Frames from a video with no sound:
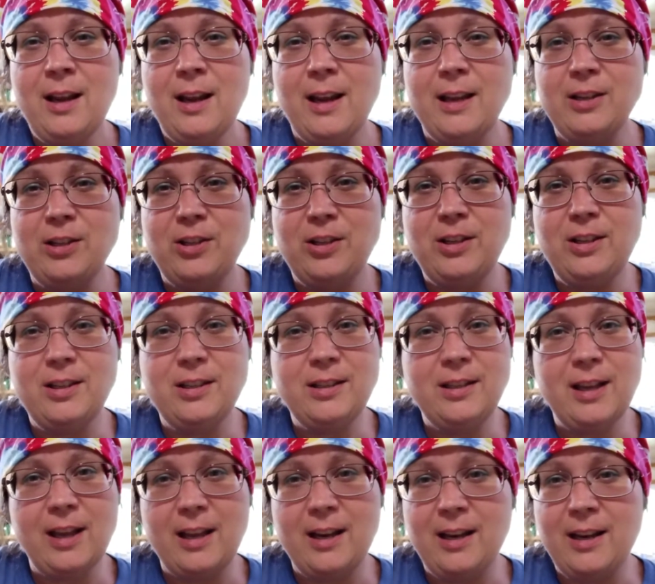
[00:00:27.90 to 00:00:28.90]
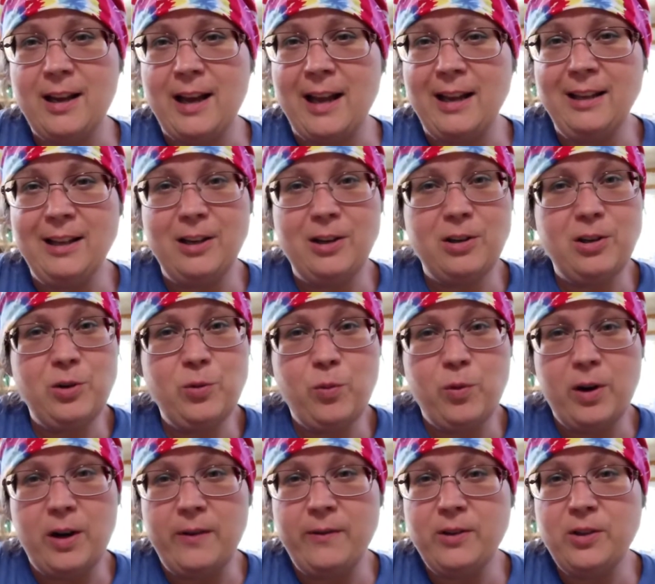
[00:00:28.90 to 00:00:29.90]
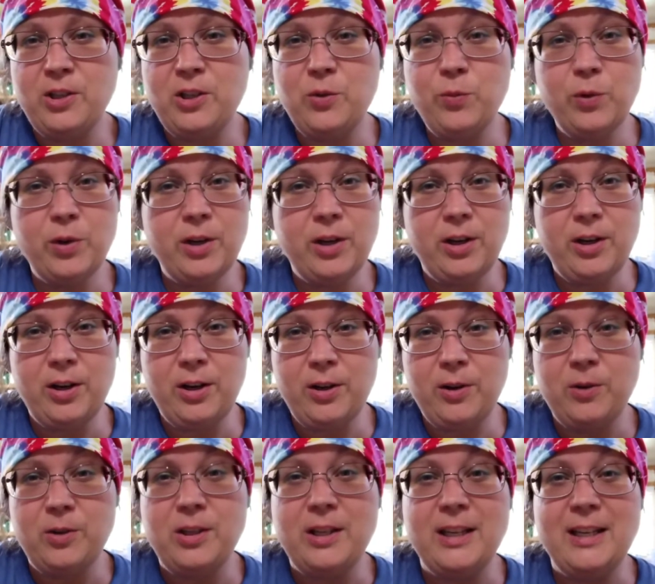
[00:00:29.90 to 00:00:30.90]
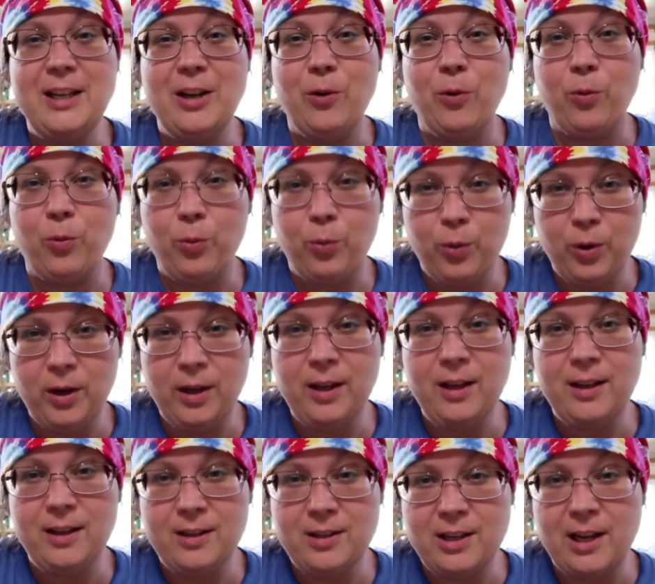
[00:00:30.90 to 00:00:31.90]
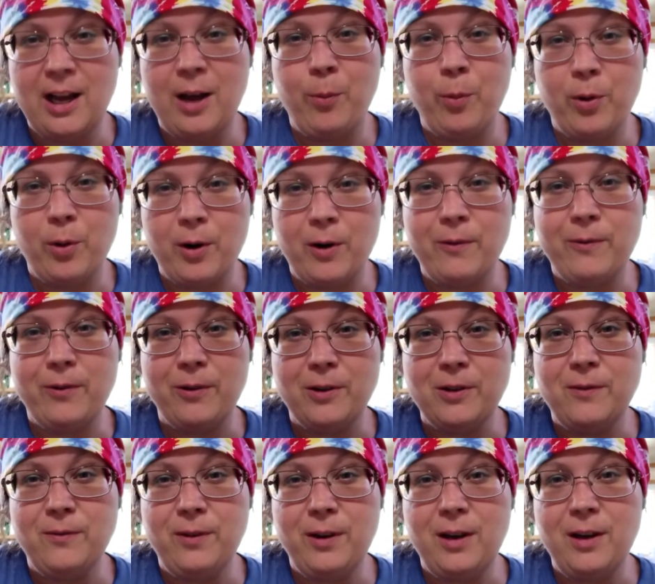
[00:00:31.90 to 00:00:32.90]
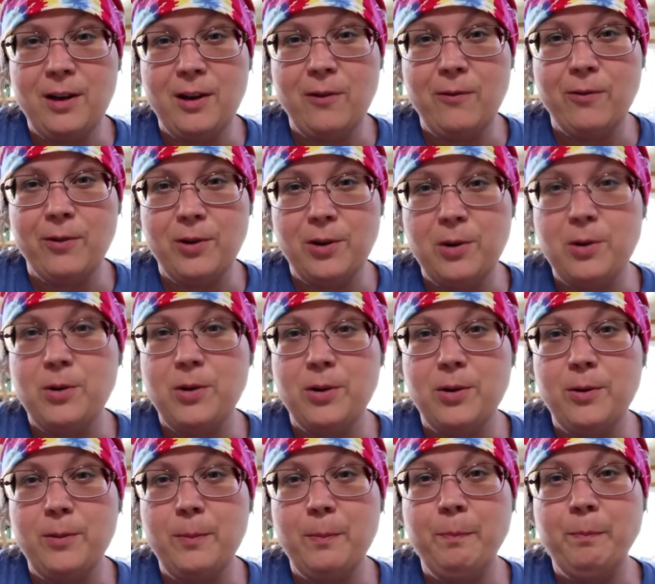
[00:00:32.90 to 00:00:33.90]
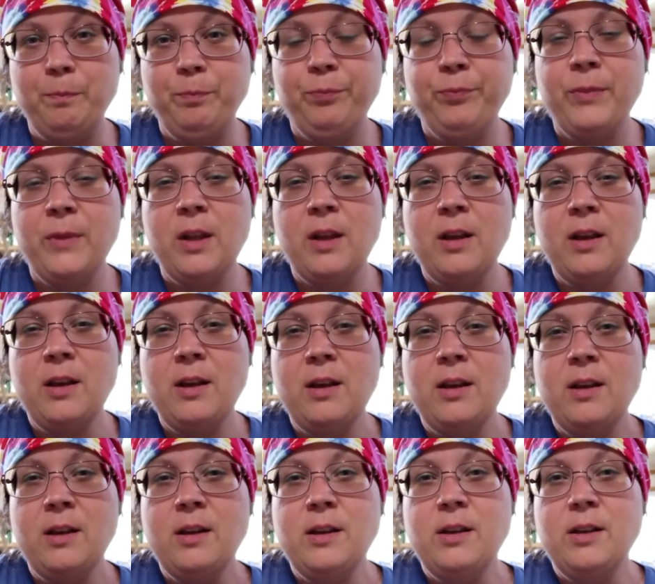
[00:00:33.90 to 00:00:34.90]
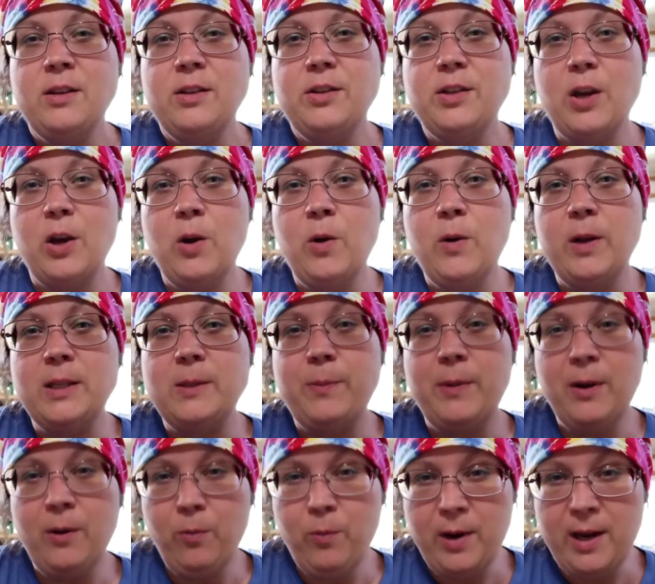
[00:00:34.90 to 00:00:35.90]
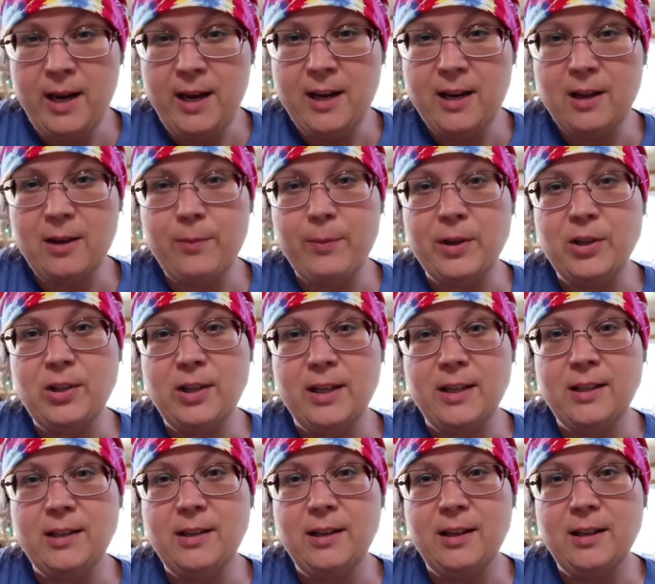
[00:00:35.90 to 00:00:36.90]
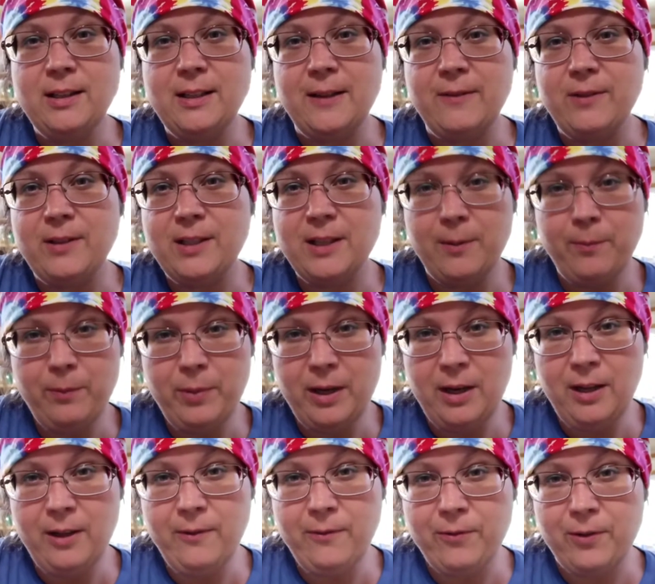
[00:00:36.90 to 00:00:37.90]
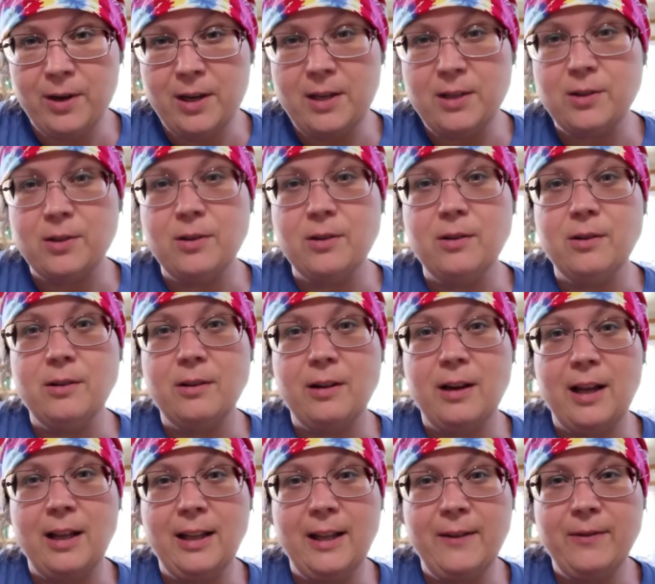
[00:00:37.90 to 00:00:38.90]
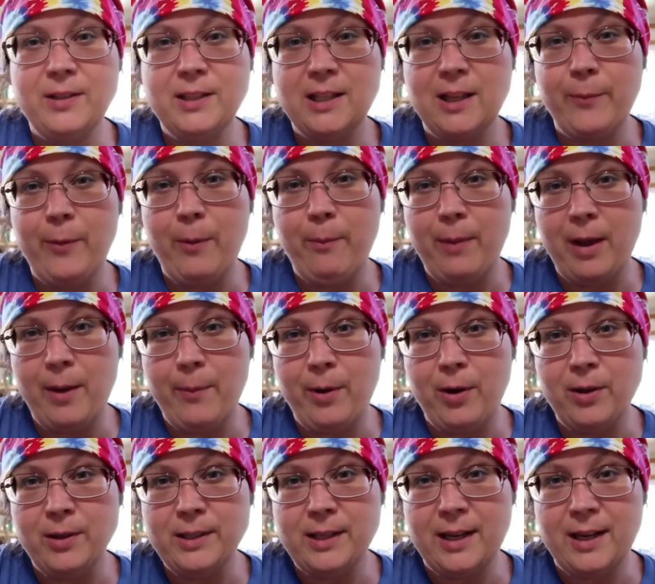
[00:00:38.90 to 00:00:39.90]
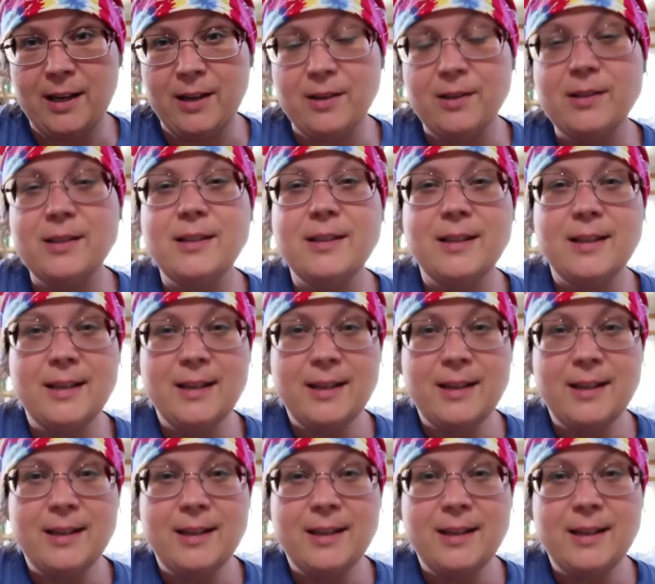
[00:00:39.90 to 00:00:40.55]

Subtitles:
And she just kind of, I let her do whatever she wanted to do. She did a really good job on our first video for YouTube. So it's been a week. My chestnuts have some been in the freezer. I left some at Mama's house.